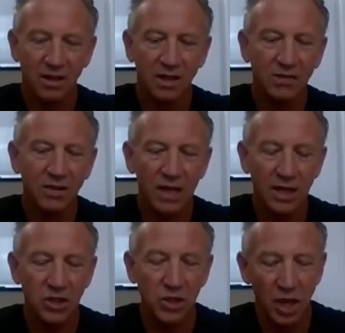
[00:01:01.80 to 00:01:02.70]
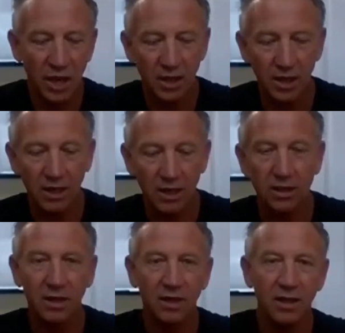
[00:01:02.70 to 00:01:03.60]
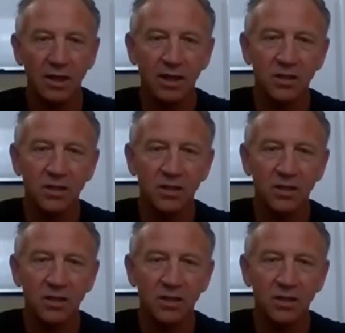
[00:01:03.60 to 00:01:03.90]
giving that a shot again and